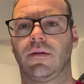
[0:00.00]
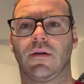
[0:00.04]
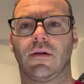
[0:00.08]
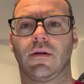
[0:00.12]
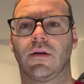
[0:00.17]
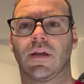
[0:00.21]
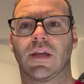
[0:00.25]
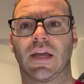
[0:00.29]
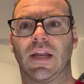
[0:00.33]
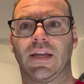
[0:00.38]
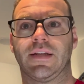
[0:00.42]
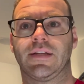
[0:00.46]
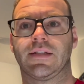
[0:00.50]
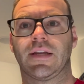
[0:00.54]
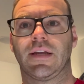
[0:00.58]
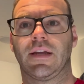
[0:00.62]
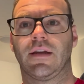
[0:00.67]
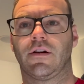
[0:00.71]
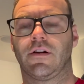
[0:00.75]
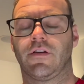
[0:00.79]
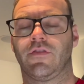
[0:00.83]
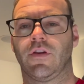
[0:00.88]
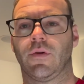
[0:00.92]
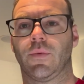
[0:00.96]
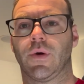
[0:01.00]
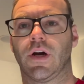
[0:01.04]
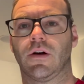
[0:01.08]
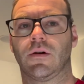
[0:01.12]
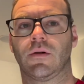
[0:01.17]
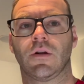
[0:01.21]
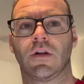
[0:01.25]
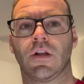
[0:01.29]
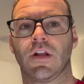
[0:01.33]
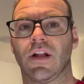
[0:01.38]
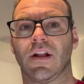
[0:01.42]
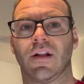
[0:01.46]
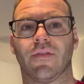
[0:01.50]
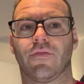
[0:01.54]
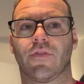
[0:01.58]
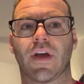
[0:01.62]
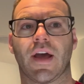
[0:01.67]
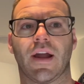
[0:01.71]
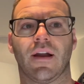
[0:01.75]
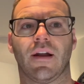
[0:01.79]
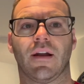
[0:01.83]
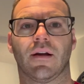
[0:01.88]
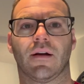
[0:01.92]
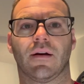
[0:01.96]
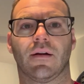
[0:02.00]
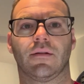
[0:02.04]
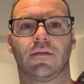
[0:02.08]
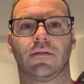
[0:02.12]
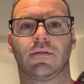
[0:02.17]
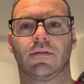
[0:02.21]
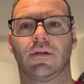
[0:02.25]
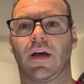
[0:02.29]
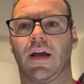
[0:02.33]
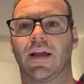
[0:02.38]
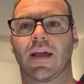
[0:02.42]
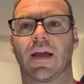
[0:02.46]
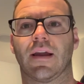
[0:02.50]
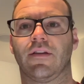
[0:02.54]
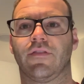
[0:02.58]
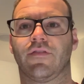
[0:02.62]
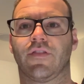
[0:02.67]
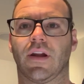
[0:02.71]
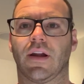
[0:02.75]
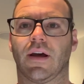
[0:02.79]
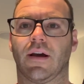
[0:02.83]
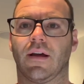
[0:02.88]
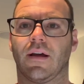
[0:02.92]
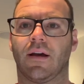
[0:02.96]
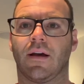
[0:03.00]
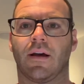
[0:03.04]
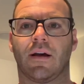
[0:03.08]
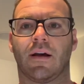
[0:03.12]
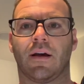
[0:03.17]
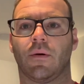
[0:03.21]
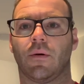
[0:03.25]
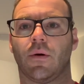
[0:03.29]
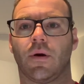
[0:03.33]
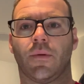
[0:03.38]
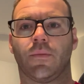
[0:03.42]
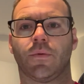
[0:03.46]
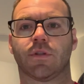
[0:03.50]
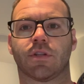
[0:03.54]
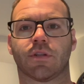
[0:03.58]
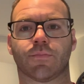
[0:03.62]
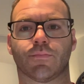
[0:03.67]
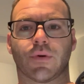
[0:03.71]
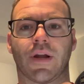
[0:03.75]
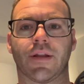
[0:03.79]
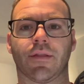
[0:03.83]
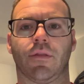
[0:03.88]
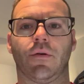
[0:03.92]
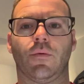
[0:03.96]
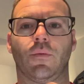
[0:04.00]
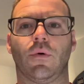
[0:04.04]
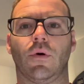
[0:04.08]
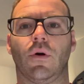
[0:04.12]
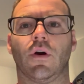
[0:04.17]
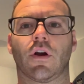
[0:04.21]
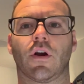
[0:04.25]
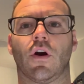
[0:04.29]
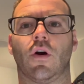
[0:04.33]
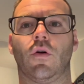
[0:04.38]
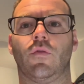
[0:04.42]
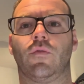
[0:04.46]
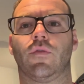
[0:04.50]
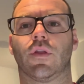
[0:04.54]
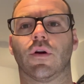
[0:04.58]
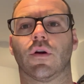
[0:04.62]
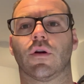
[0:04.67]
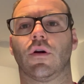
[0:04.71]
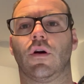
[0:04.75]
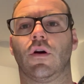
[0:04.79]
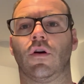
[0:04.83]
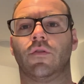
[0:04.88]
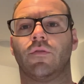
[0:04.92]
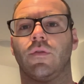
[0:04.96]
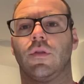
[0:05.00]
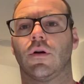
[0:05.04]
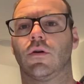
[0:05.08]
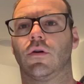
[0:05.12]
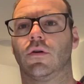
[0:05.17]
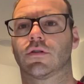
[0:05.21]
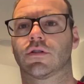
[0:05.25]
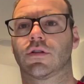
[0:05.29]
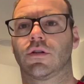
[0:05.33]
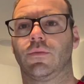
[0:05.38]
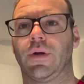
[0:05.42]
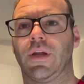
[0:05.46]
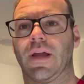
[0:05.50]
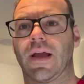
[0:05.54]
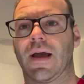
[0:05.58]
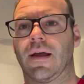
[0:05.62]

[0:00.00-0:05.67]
Achilles heel, if you will, then like anything, I would spread the work over the course of the week.